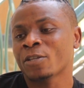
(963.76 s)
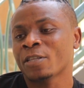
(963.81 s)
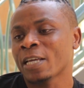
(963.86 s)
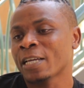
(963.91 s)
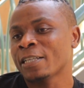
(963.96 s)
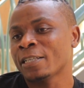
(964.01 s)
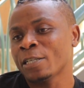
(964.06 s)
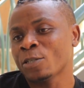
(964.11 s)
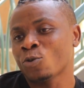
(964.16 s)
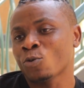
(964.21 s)
you
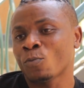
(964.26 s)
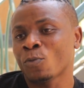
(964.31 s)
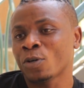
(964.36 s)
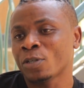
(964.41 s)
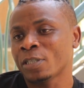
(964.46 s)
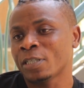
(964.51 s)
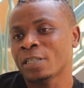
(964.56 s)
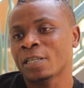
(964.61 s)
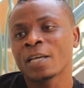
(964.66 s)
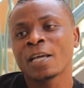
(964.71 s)
take little
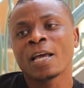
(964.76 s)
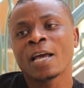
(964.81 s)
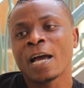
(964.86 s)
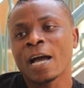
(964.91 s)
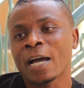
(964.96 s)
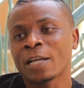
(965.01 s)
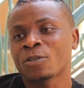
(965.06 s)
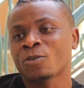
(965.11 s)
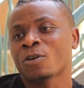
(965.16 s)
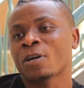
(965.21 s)
money
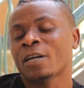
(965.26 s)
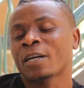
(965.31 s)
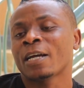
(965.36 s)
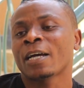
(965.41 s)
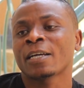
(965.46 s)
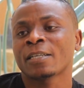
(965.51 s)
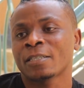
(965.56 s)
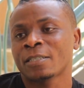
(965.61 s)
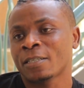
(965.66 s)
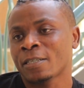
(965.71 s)
and your
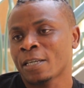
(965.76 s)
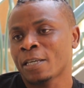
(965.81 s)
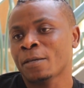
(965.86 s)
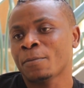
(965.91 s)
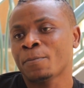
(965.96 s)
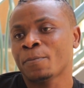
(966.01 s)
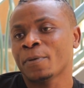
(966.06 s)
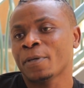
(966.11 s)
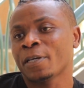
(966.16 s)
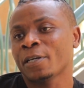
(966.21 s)
careers
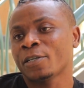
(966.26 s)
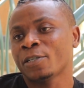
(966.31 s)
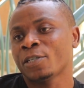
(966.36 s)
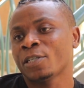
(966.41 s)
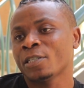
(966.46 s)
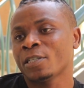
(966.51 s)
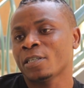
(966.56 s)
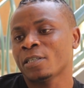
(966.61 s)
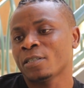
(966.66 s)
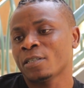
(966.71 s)
keep
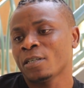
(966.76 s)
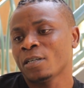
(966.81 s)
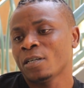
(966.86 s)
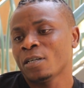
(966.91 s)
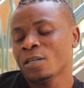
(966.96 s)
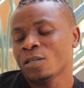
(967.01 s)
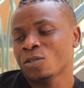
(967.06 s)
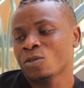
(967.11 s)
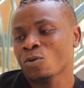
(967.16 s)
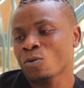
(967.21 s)
increasing
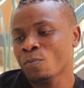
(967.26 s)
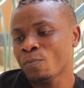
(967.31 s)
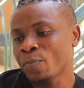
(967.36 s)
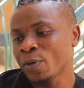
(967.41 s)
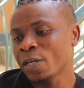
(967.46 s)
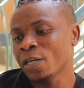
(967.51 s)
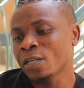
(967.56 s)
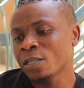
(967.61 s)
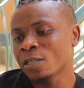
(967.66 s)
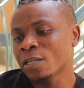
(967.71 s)
so
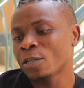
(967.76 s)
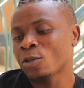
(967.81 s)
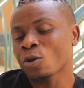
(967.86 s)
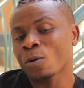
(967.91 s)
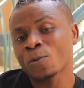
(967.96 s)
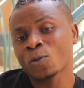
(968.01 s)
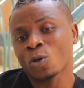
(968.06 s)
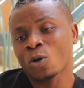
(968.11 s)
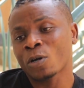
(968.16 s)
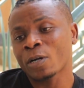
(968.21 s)
being the
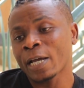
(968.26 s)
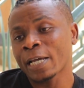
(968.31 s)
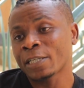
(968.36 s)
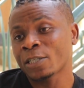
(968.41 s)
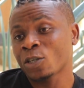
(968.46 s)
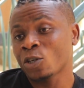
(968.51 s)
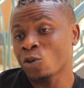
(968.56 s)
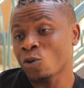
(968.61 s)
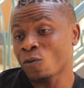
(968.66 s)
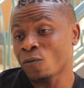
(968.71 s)
top scorer
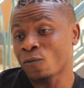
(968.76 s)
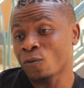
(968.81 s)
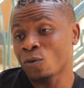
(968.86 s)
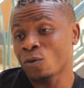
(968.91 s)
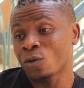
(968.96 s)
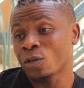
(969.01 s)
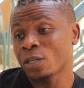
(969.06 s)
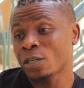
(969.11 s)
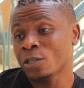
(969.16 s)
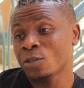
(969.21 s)
in
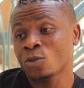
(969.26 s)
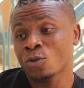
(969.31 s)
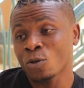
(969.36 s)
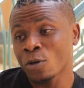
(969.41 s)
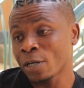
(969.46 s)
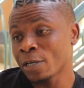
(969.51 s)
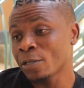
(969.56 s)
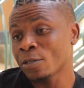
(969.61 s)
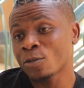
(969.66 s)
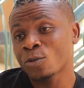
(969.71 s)
Kiyovu it's
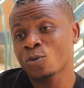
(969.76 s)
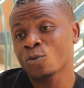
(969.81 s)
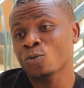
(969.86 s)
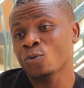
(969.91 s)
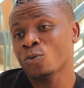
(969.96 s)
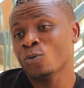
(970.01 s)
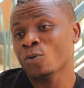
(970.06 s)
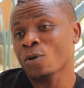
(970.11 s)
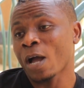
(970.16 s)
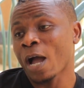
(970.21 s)
going
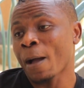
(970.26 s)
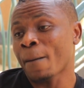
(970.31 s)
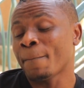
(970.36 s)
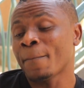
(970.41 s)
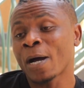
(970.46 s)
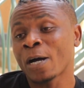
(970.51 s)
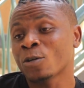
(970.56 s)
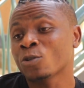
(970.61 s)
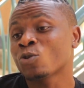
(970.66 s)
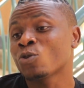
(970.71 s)
to
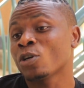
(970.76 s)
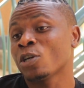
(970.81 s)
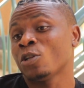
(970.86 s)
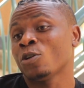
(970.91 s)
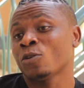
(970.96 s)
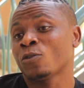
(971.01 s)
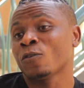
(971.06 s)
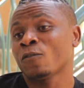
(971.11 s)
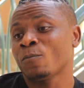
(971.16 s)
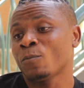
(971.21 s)
amount to a
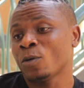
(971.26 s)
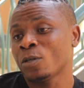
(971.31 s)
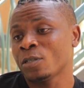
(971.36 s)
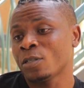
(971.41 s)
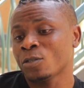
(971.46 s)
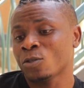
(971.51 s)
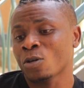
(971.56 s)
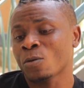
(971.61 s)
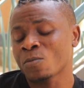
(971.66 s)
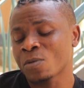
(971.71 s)
lot of
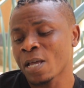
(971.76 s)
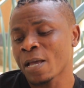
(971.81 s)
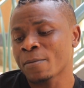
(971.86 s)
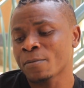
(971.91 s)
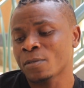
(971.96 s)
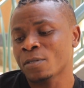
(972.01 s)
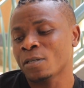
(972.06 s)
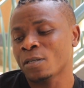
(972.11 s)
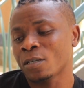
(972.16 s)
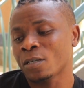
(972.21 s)
money
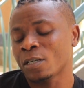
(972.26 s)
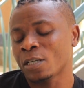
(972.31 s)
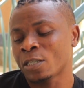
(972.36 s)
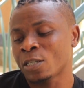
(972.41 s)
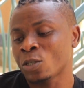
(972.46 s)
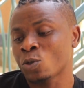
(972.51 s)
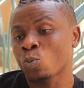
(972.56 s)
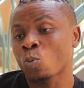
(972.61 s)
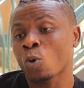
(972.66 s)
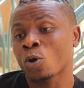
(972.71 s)
sometimes the,
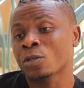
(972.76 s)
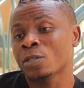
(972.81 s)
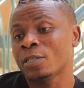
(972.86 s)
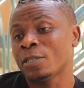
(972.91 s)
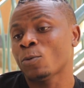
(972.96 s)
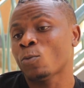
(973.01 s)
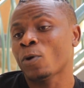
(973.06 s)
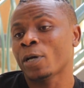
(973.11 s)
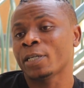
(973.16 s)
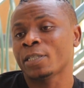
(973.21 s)
it is worth
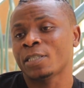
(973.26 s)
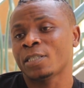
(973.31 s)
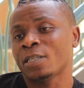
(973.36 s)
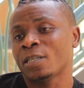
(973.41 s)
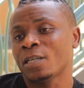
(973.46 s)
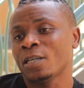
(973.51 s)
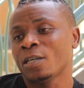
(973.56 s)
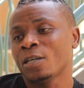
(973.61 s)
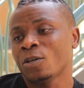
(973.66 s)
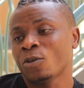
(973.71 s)
the wait
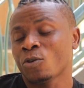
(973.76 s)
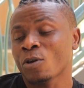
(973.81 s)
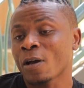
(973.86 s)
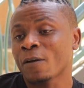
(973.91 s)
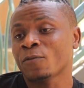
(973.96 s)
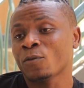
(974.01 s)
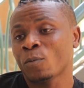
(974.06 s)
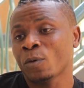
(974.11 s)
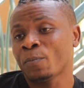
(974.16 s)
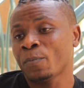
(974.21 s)
you
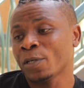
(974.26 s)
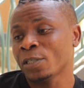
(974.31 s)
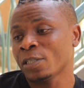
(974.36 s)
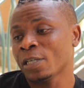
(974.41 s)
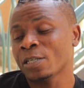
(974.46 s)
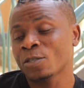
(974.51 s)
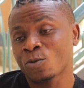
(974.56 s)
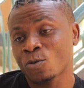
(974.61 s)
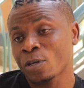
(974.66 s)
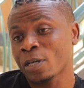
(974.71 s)
have to be
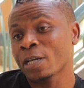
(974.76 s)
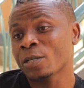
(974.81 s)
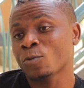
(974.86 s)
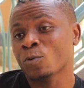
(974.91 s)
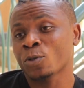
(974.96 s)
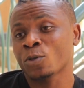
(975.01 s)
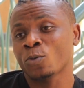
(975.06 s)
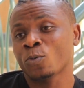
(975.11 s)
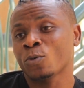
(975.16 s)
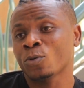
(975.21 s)
patient to get
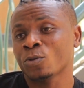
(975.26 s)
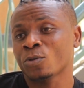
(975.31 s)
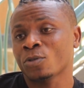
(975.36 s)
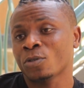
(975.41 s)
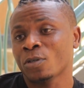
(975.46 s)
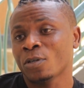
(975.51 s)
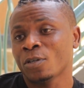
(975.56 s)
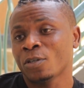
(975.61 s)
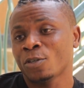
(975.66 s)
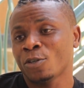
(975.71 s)
what you
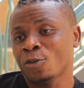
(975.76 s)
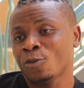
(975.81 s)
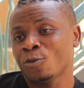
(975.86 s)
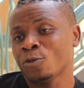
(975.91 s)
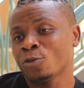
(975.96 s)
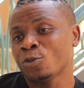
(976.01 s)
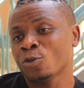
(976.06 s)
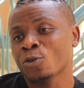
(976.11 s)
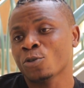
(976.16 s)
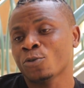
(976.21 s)
want you
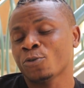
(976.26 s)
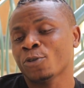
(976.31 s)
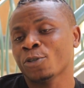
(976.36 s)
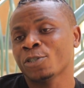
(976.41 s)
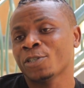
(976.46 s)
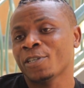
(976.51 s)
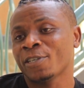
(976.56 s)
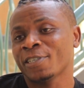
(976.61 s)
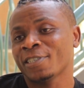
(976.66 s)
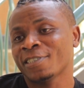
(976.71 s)
don't just
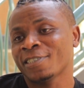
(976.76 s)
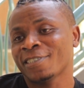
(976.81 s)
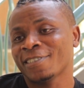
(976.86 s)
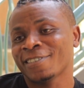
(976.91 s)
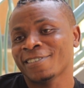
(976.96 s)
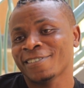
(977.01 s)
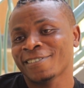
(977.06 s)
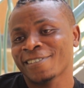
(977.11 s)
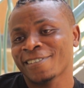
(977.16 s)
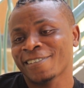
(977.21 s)
rush things
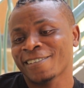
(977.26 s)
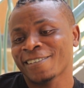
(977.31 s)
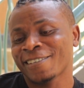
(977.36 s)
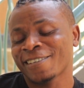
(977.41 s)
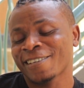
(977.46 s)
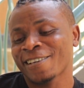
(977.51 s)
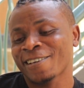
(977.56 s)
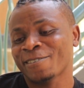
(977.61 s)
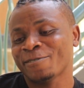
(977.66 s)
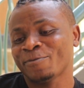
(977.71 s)

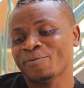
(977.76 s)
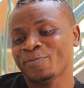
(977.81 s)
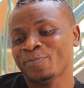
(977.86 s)
so yeah